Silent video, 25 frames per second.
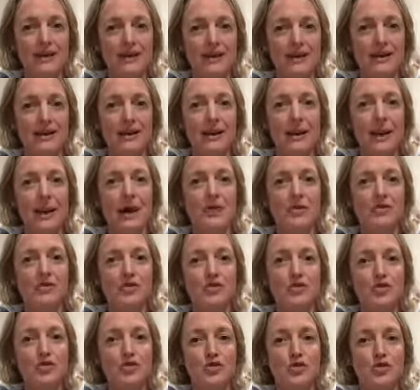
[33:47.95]

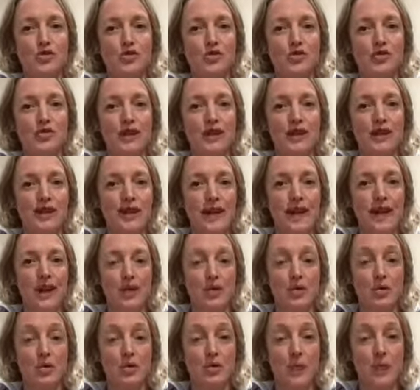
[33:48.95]
Lunge.
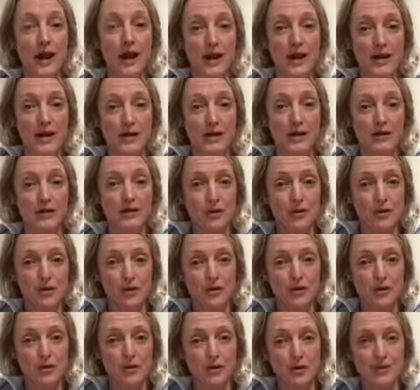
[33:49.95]
Inhale, right foot
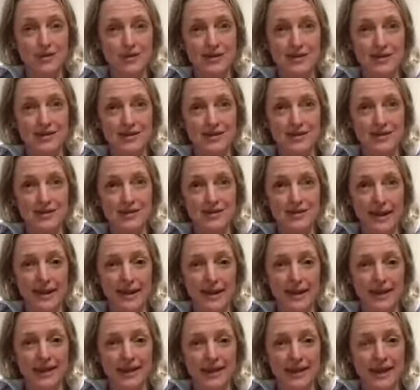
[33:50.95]
forwards.
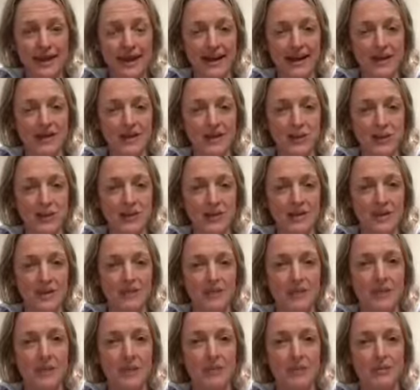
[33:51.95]
Knee down, reach the
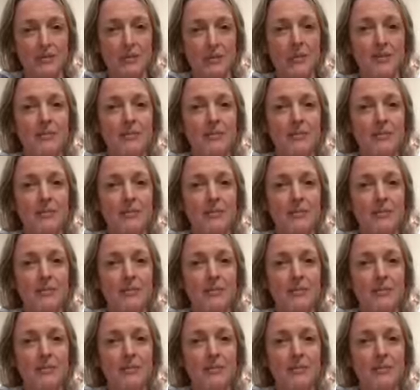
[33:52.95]
arms up.